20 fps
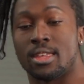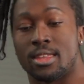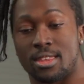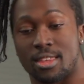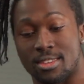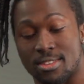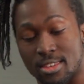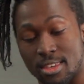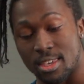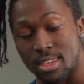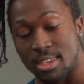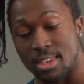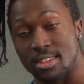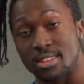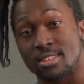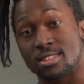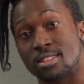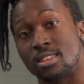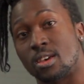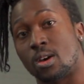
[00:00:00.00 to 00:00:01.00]
this
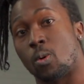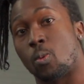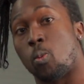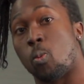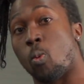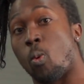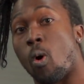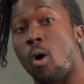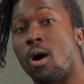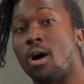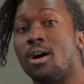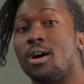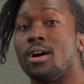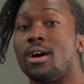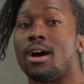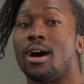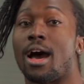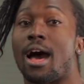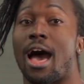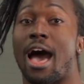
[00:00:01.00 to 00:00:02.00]
is what
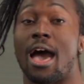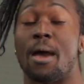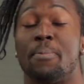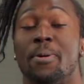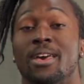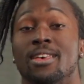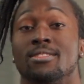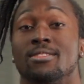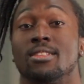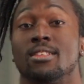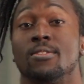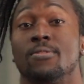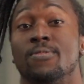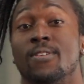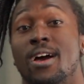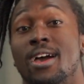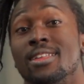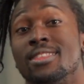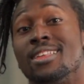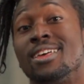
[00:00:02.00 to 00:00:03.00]
I personally
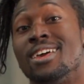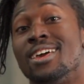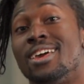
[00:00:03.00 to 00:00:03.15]
find